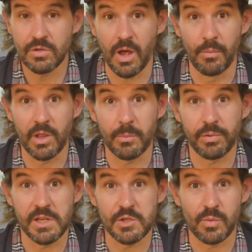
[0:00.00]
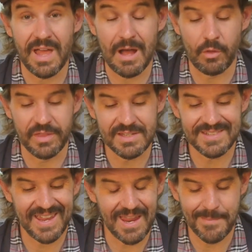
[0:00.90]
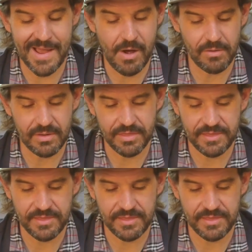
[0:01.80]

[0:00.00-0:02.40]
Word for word: So I'm really pleased with how this came out.